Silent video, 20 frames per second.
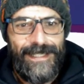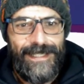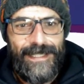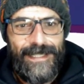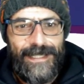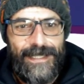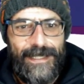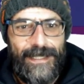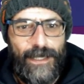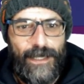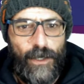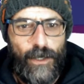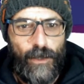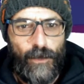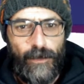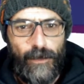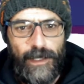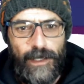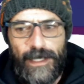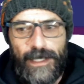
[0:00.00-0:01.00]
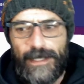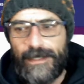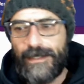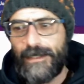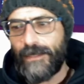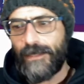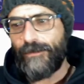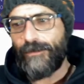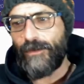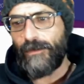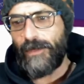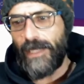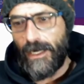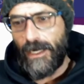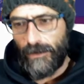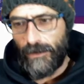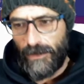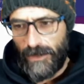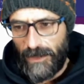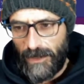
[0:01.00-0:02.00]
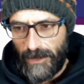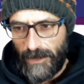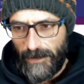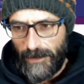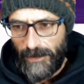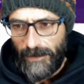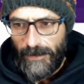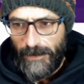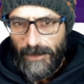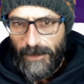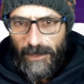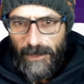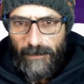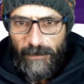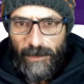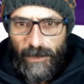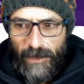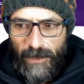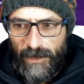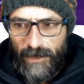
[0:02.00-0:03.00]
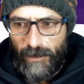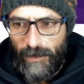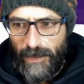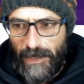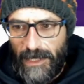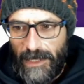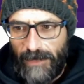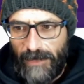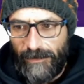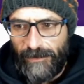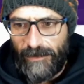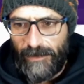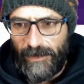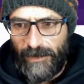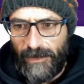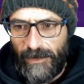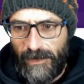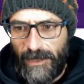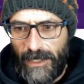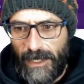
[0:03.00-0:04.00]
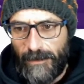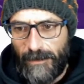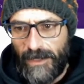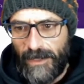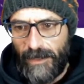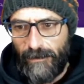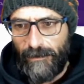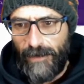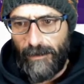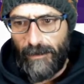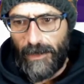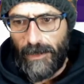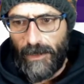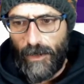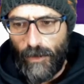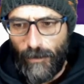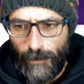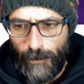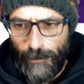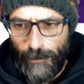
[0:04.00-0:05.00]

So let's start from the outs because we left some people home.